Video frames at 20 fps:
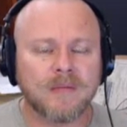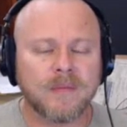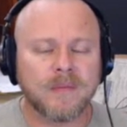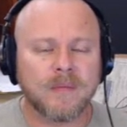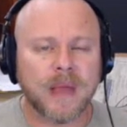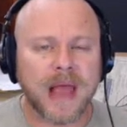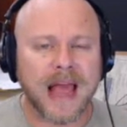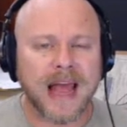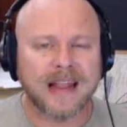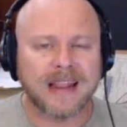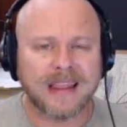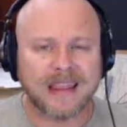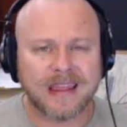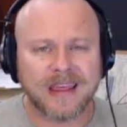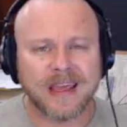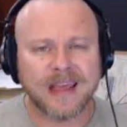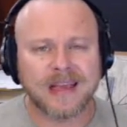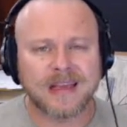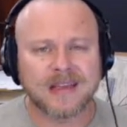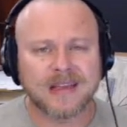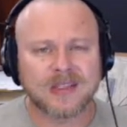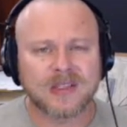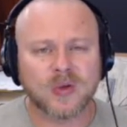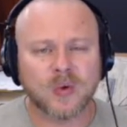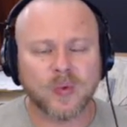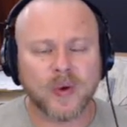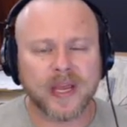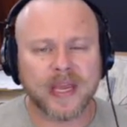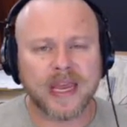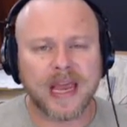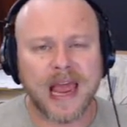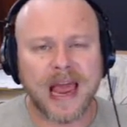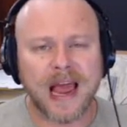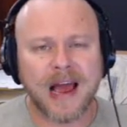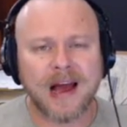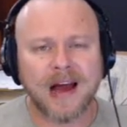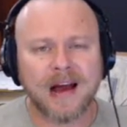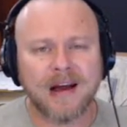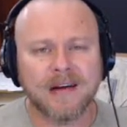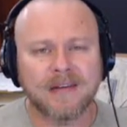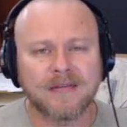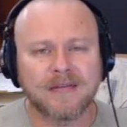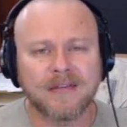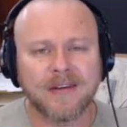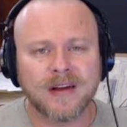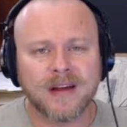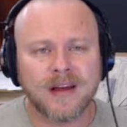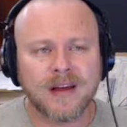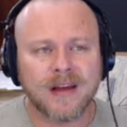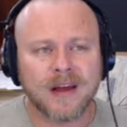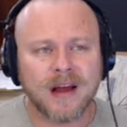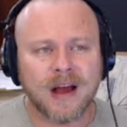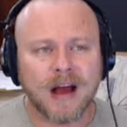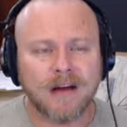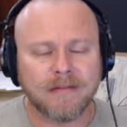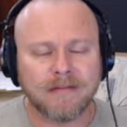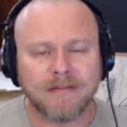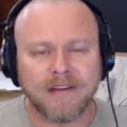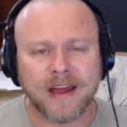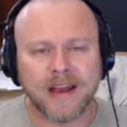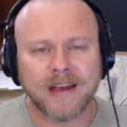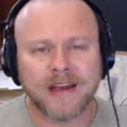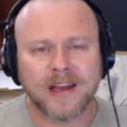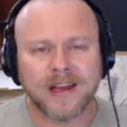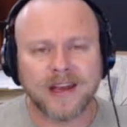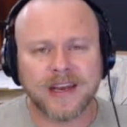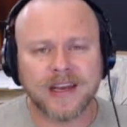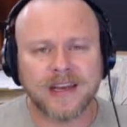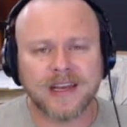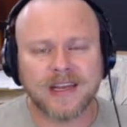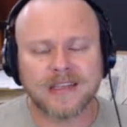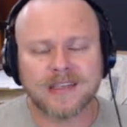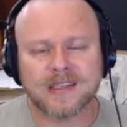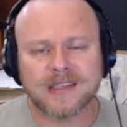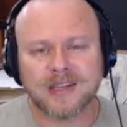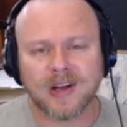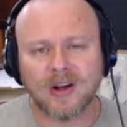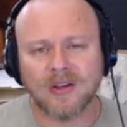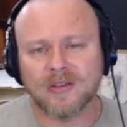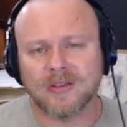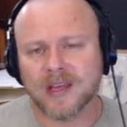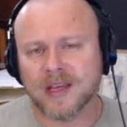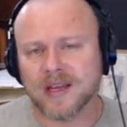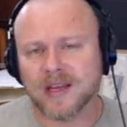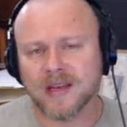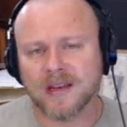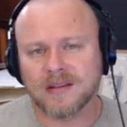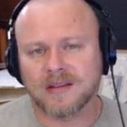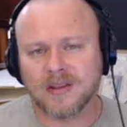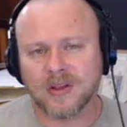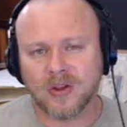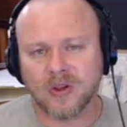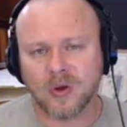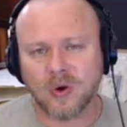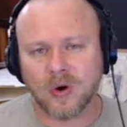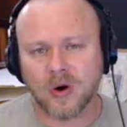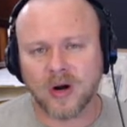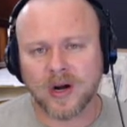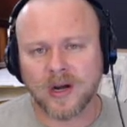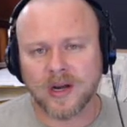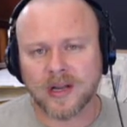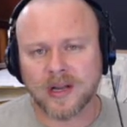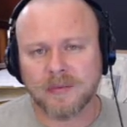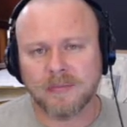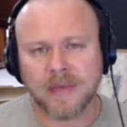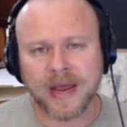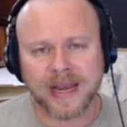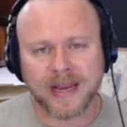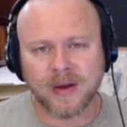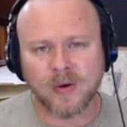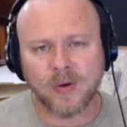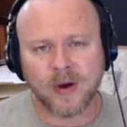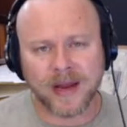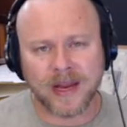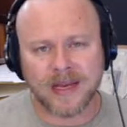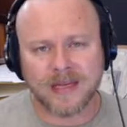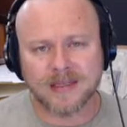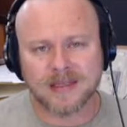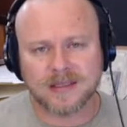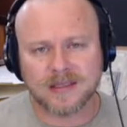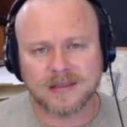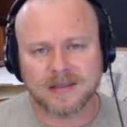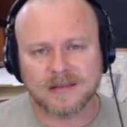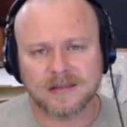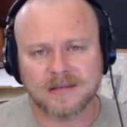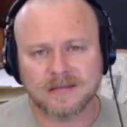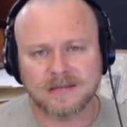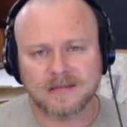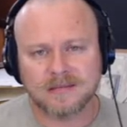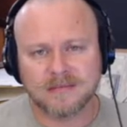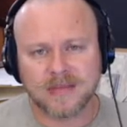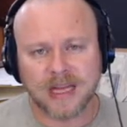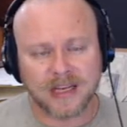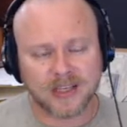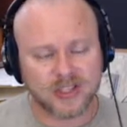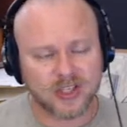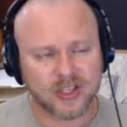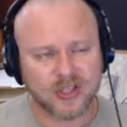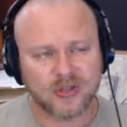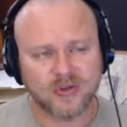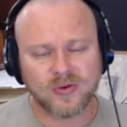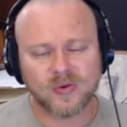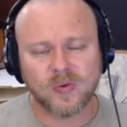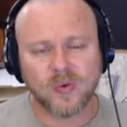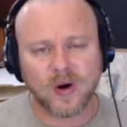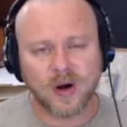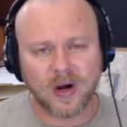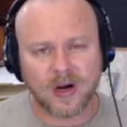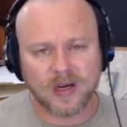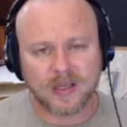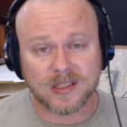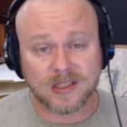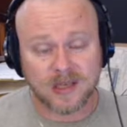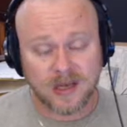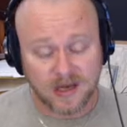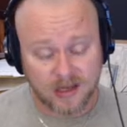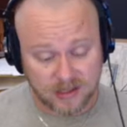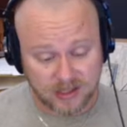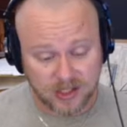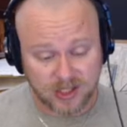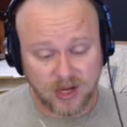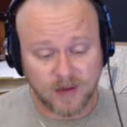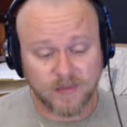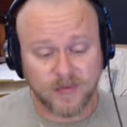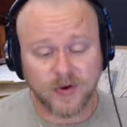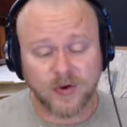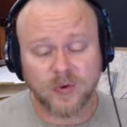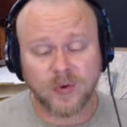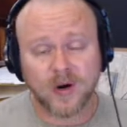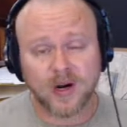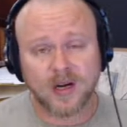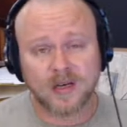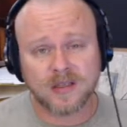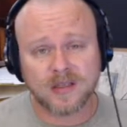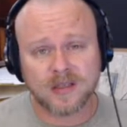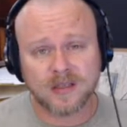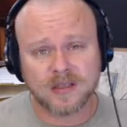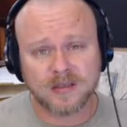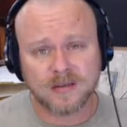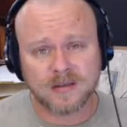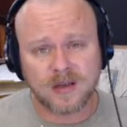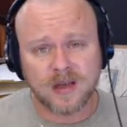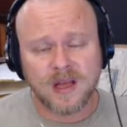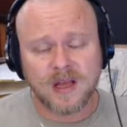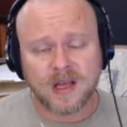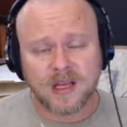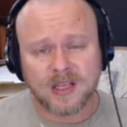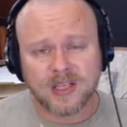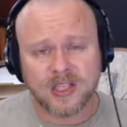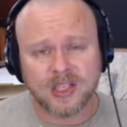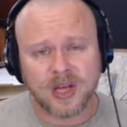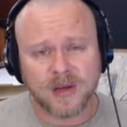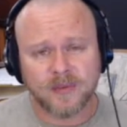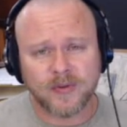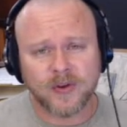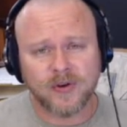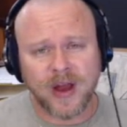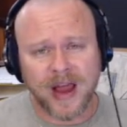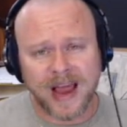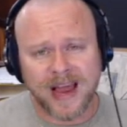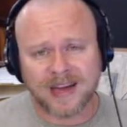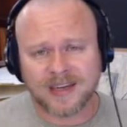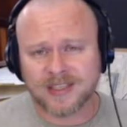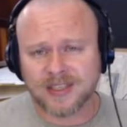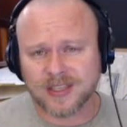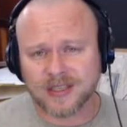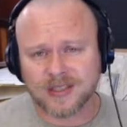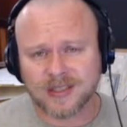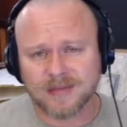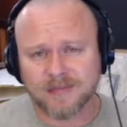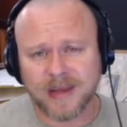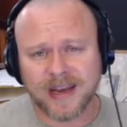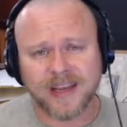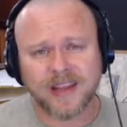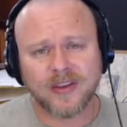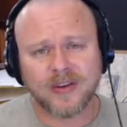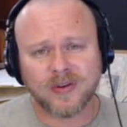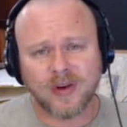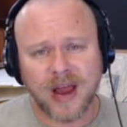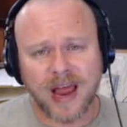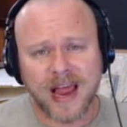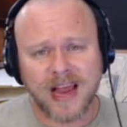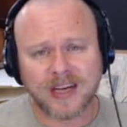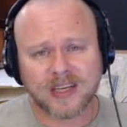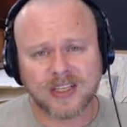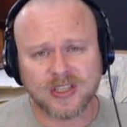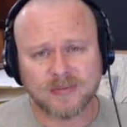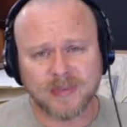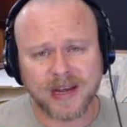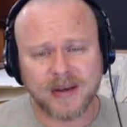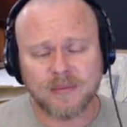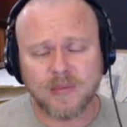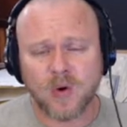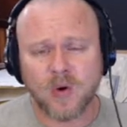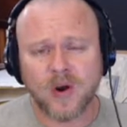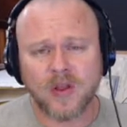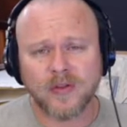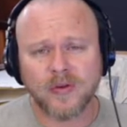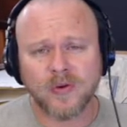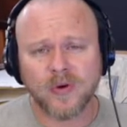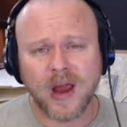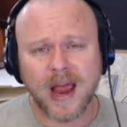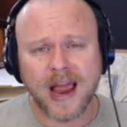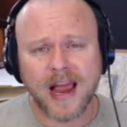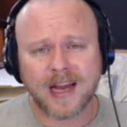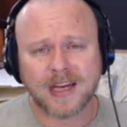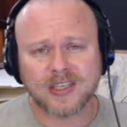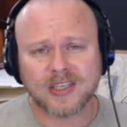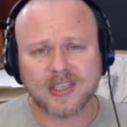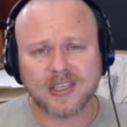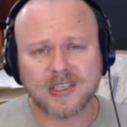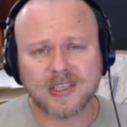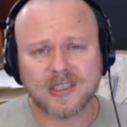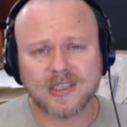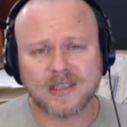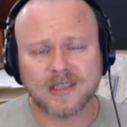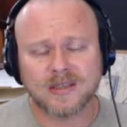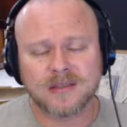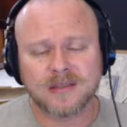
bad things. We have offended and insulted the Lord in many ways, not just through words, some through words, some through actions, many through action, many more through actions,